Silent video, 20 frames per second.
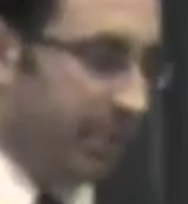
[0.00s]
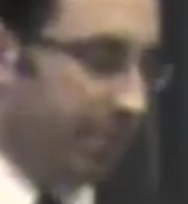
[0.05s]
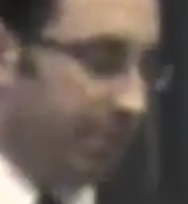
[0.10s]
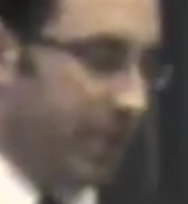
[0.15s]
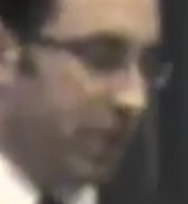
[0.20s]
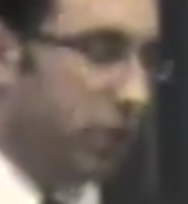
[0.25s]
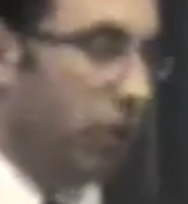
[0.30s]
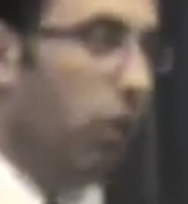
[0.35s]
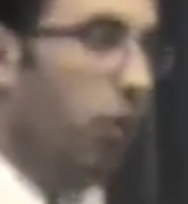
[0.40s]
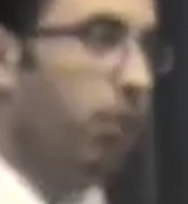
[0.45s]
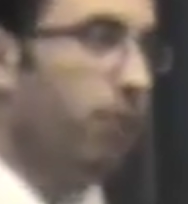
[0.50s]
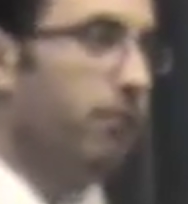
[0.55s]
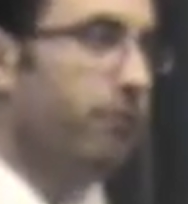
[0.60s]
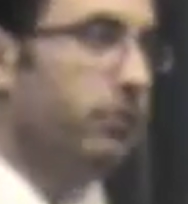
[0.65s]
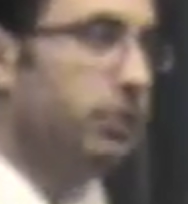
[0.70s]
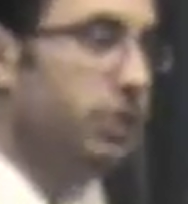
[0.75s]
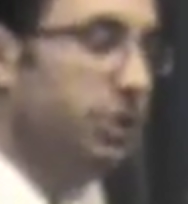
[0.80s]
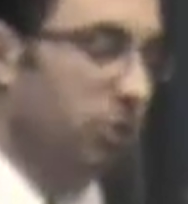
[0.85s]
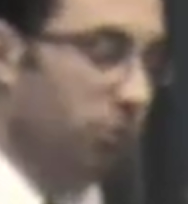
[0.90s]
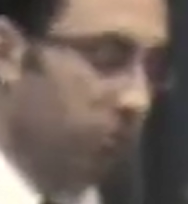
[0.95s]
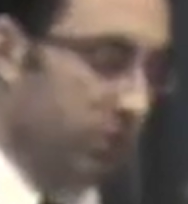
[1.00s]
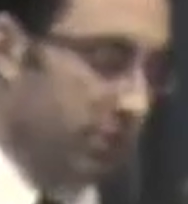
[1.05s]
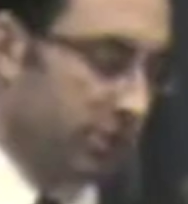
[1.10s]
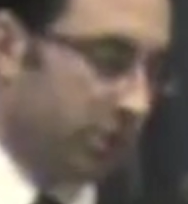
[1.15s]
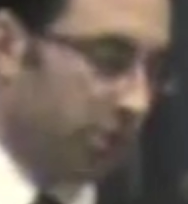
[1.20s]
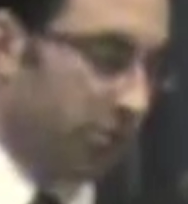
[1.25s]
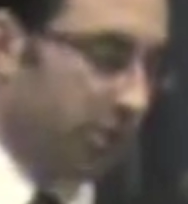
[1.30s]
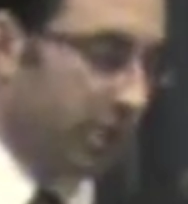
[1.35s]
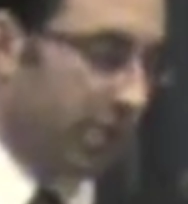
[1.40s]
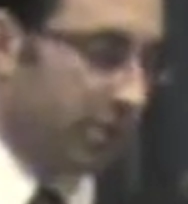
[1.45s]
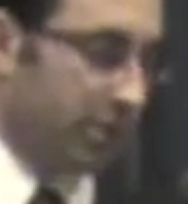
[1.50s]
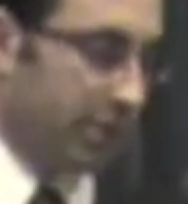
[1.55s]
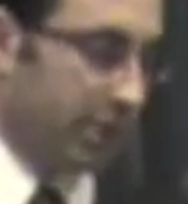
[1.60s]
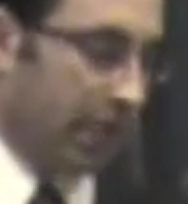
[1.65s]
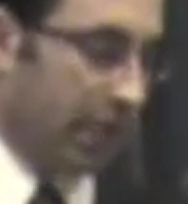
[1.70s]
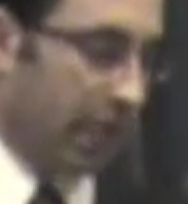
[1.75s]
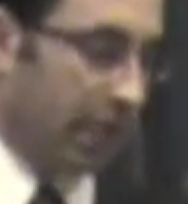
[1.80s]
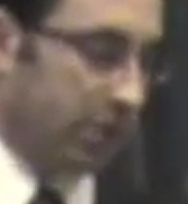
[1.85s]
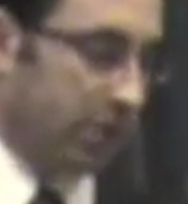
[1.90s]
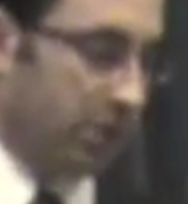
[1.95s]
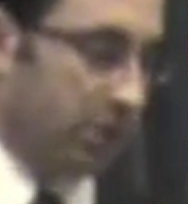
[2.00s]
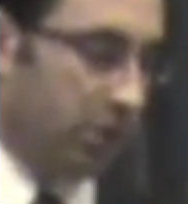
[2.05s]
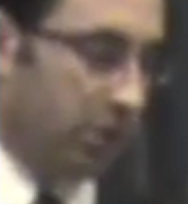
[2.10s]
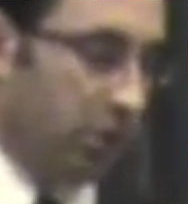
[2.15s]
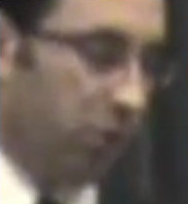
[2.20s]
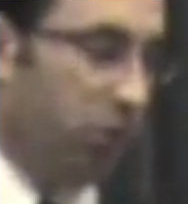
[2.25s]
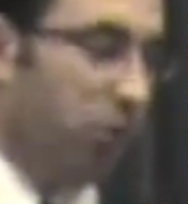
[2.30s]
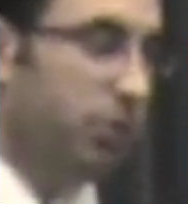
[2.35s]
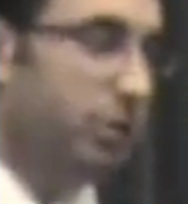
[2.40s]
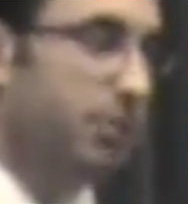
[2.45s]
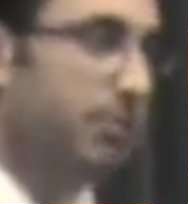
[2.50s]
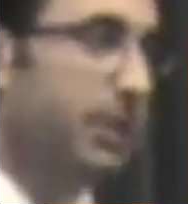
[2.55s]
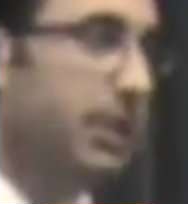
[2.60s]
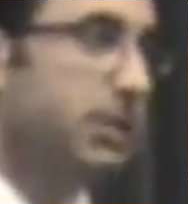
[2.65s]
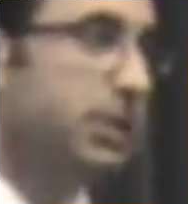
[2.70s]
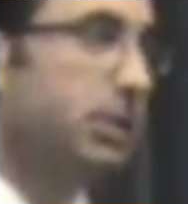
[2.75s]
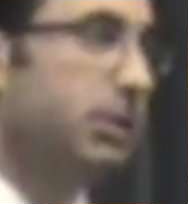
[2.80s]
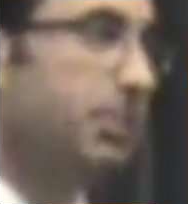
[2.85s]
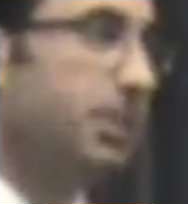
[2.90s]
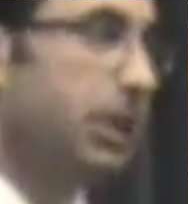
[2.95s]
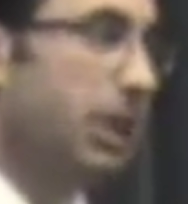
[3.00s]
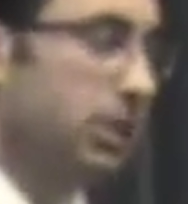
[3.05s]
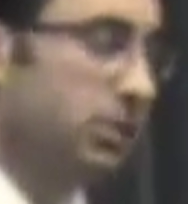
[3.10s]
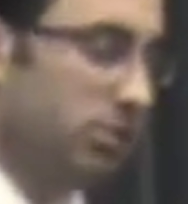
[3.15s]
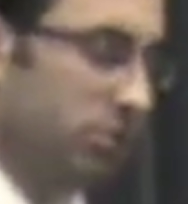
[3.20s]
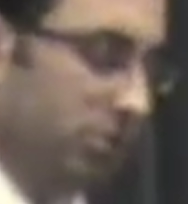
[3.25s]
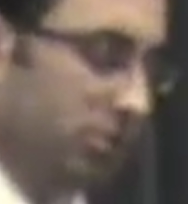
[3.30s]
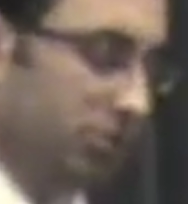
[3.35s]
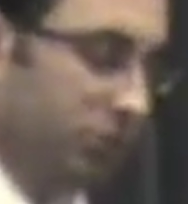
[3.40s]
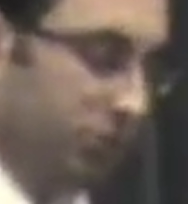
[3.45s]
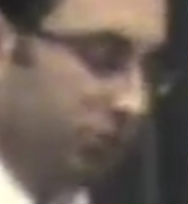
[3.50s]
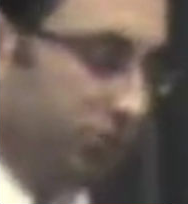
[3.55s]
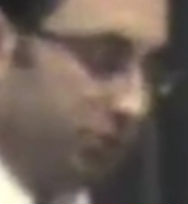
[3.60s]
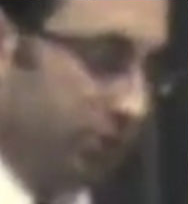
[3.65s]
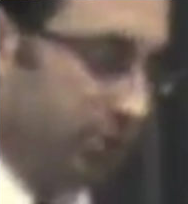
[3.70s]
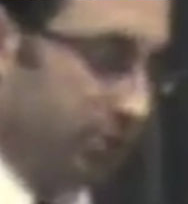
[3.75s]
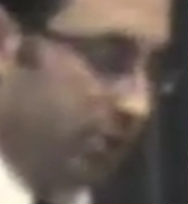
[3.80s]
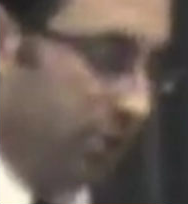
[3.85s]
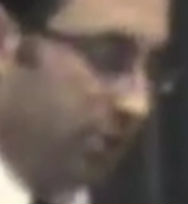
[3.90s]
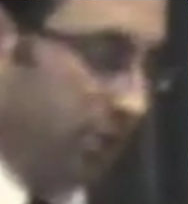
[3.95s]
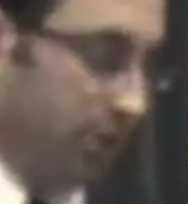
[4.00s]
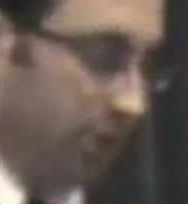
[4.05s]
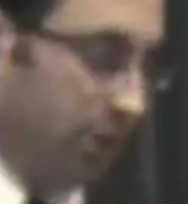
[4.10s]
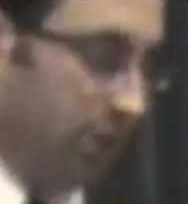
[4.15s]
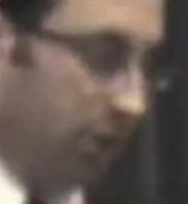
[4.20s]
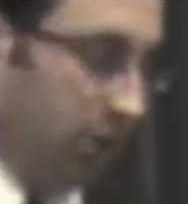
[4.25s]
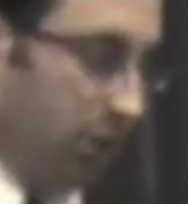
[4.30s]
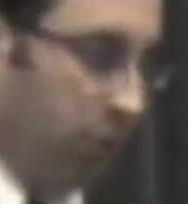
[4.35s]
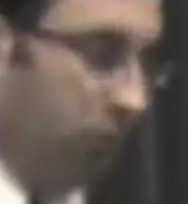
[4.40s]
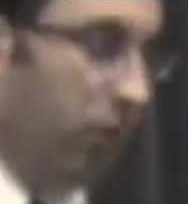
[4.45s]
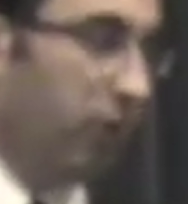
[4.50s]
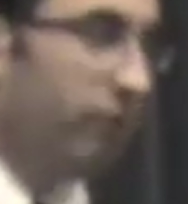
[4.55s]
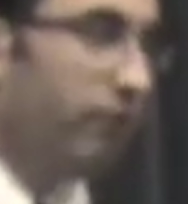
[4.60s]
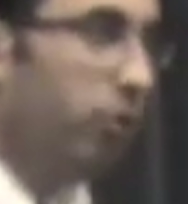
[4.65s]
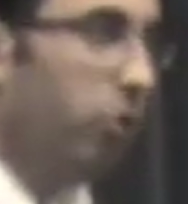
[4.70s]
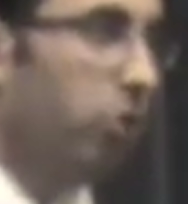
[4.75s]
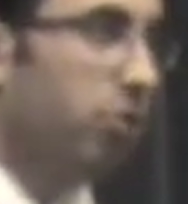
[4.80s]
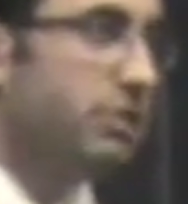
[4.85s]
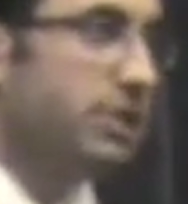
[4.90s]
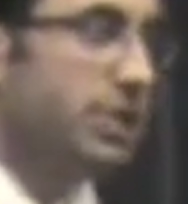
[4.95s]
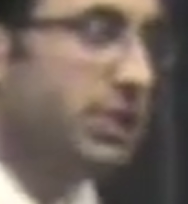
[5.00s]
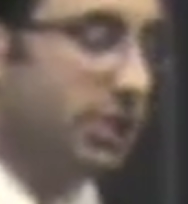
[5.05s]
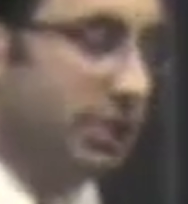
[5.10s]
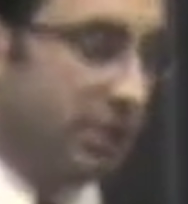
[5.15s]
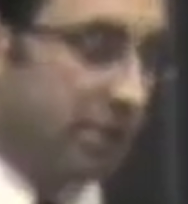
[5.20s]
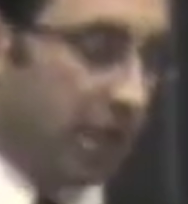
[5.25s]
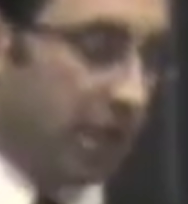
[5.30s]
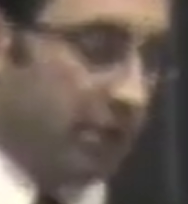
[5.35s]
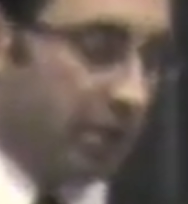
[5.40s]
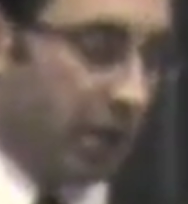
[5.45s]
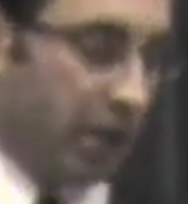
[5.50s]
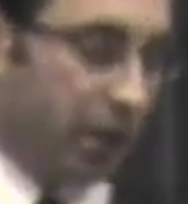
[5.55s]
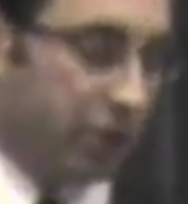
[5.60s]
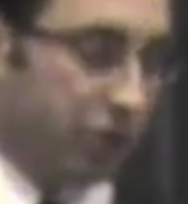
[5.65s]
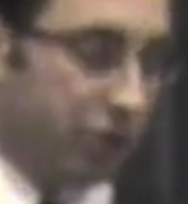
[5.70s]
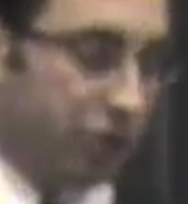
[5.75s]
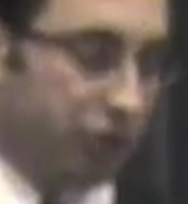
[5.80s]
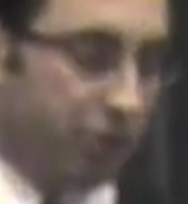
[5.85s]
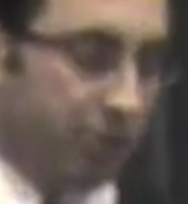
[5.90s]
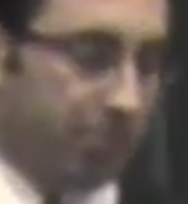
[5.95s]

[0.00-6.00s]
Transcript: it can be to hope for what someone else has, or to be in somebody else's shoes. One of Horace's satire's